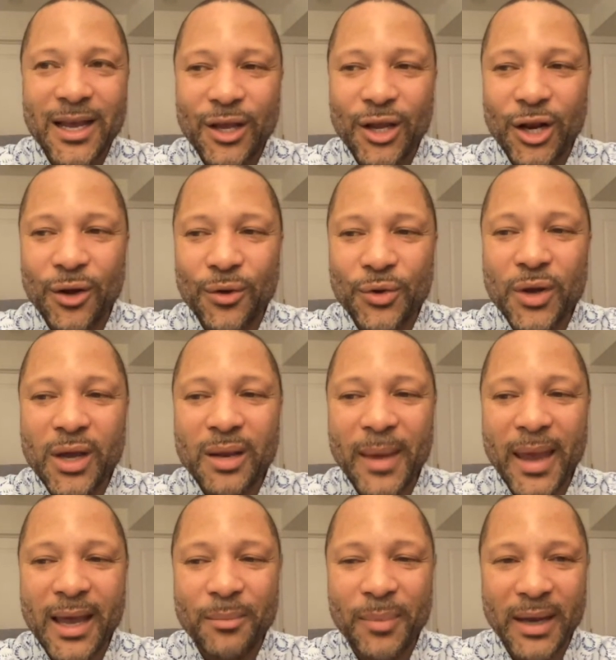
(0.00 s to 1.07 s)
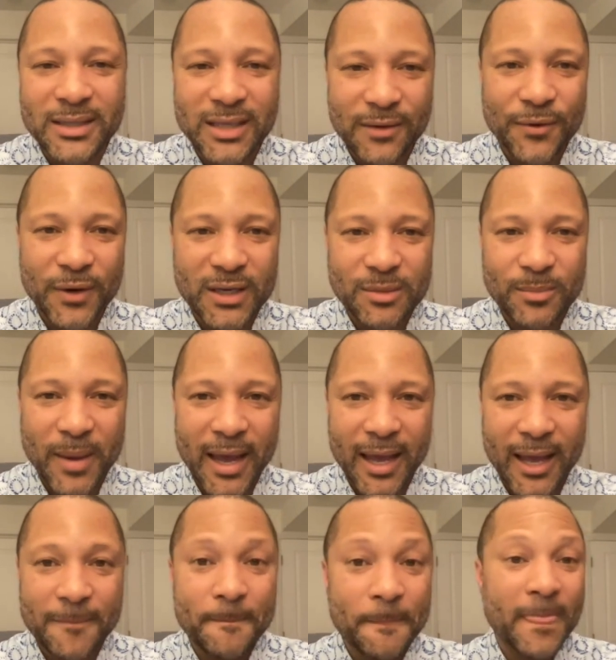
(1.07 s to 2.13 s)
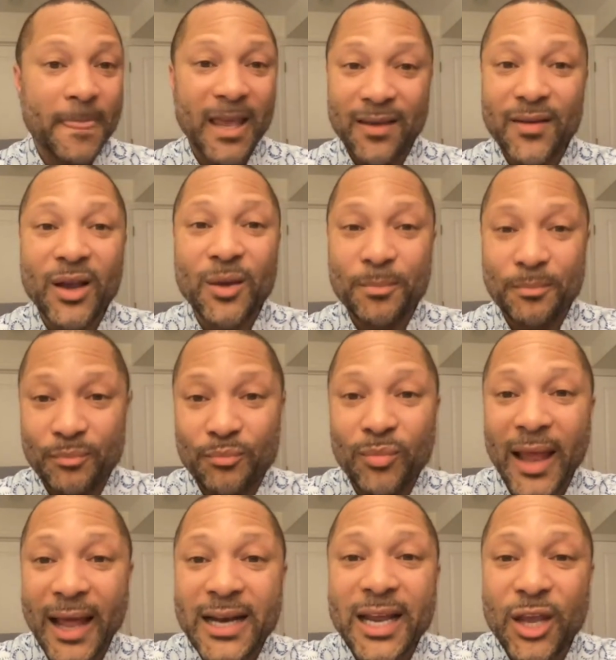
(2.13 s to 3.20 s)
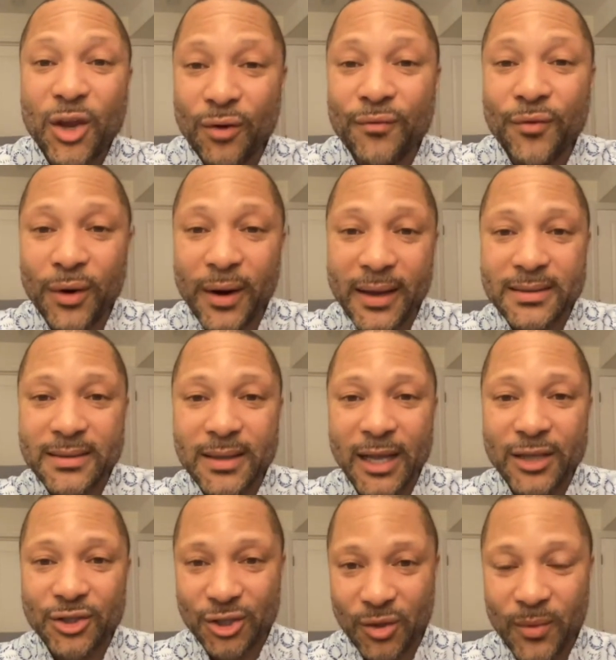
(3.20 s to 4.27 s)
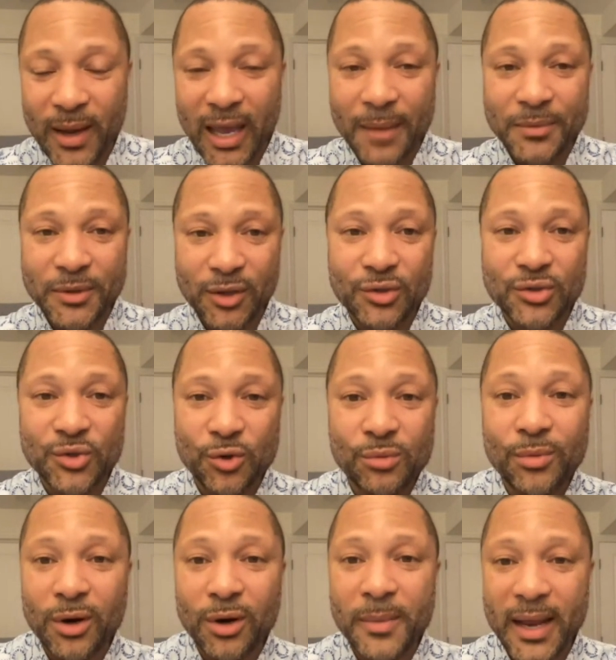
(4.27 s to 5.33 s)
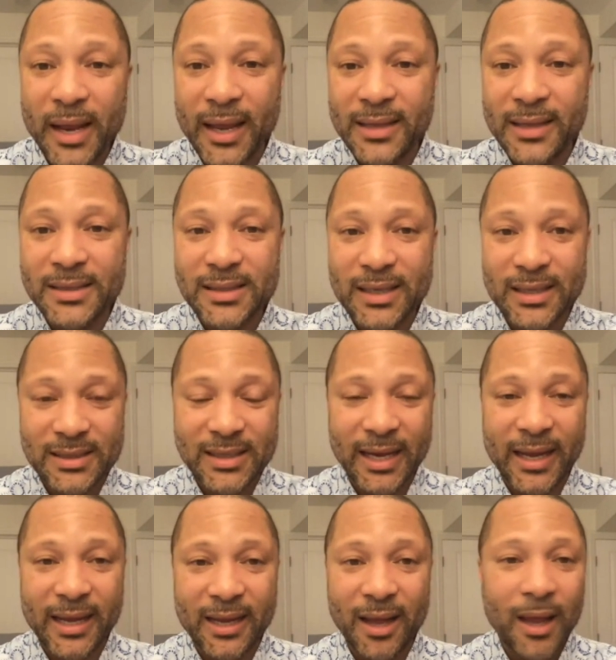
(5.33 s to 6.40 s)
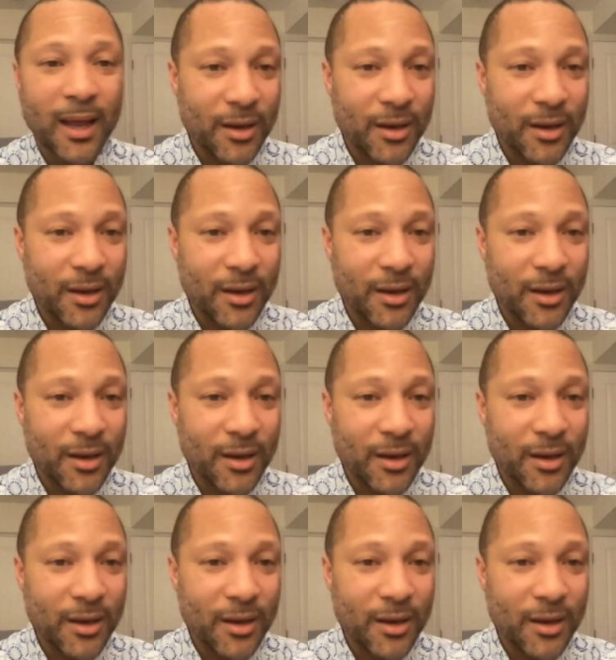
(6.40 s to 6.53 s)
You know, you can make a big difference by even lending your voice and showing up to those school board meetings and saying,